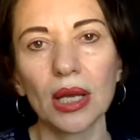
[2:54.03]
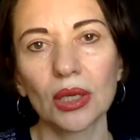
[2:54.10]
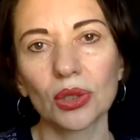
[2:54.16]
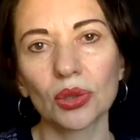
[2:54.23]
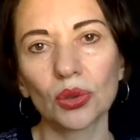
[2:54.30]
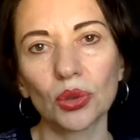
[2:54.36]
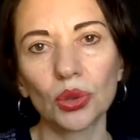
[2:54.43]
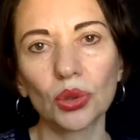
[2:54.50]

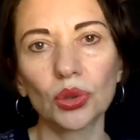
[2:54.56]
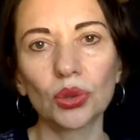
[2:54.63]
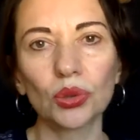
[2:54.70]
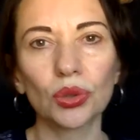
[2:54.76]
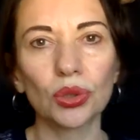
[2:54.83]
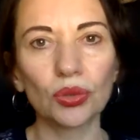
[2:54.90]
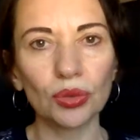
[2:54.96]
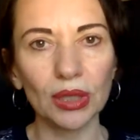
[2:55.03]
So you do
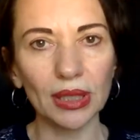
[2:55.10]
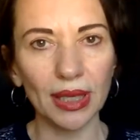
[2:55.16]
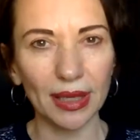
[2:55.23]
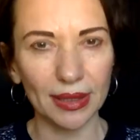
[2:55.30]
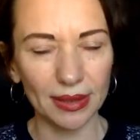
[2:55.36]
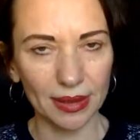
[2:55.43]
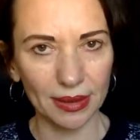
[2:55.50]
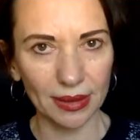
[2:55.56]
3
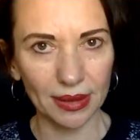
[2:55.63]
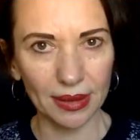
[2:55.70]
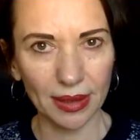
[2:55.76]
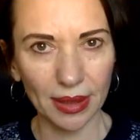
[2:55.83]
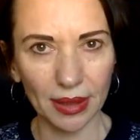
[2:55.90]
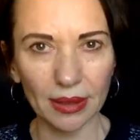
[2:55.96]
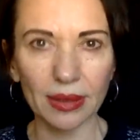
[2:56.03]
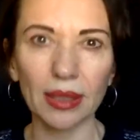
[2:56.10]
lines
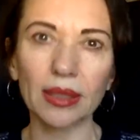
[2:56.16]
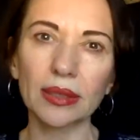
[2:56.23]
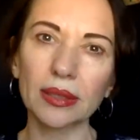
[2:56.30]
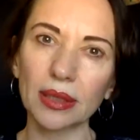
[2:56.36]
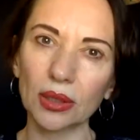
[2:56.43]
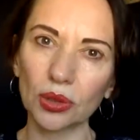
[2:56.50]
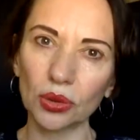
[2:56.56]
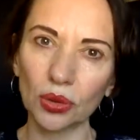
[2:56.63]
instead, and
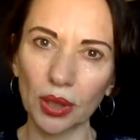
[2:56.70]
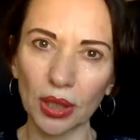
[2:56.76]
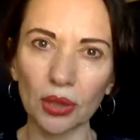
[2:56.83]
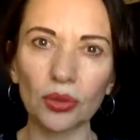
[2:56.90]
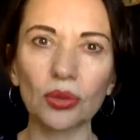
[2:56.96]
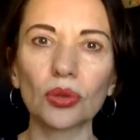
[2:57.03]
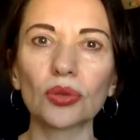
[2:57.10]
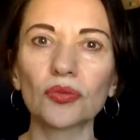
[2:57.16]
then you
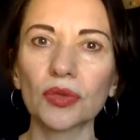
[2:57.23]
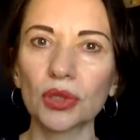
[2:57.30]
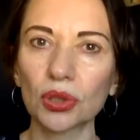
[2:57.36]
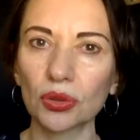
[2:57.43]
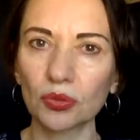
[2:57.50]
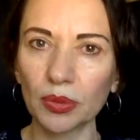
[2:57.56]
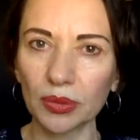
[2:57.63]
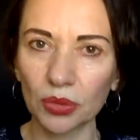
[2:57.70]
carry on with
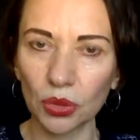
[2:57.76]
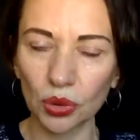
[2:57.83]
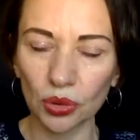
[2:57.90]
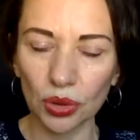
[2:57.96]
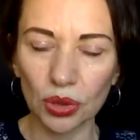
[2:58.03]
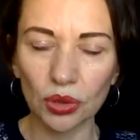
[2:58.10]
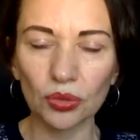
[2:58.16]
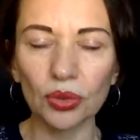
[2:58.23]
doing
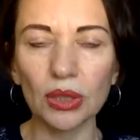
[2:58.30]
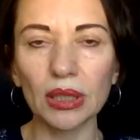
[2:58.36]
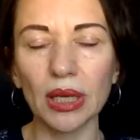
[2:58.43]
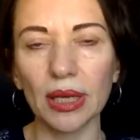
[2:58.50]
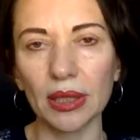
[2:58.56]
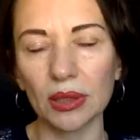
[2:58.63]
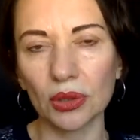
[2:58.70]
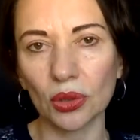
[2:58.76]
3
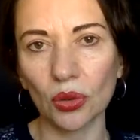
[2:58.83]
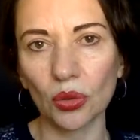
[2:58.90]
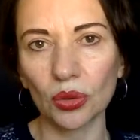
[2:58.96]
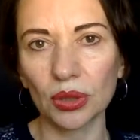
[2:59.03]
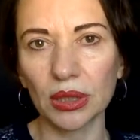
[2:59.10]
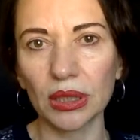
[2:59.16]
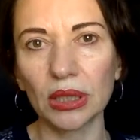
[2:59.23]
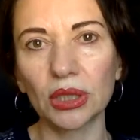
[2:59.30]
lines
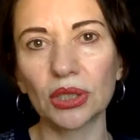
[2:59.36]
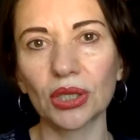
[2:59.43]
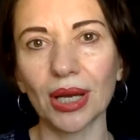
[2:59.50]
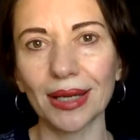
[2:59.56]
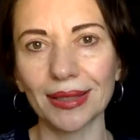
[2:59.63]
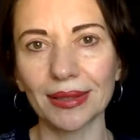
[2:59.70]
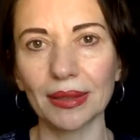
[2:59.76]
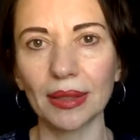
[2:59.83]
on each
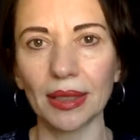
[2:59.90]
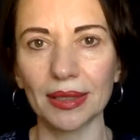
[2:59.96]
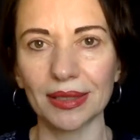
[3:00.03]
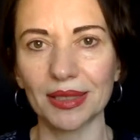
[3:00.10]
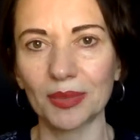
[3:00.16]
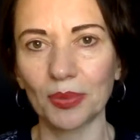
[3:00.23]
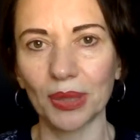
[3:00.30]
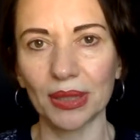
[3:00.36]
other lines,
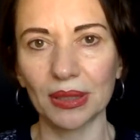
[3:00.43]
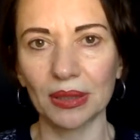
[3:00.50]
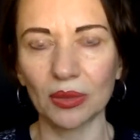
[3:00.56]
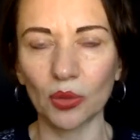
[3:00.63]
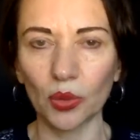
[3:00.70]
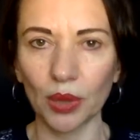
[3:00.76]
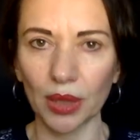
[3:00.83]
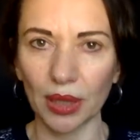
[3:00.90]
depending
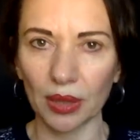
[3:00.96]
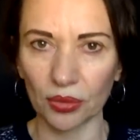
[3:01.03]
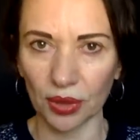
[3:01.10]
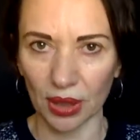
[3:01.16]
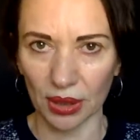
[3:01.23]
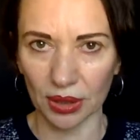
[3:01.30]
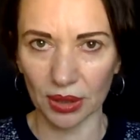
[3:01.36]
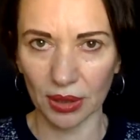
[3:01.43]
on where
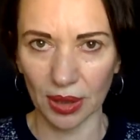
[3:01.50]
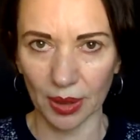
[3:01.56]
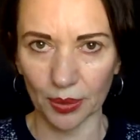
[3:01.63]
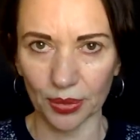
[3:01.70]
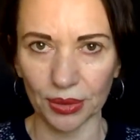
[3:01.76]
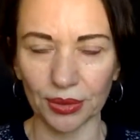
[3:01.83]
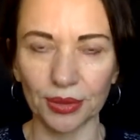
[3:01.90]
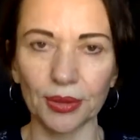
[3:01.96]
reaction
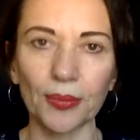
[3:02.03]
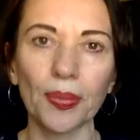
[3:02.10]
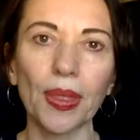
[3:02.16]
happened.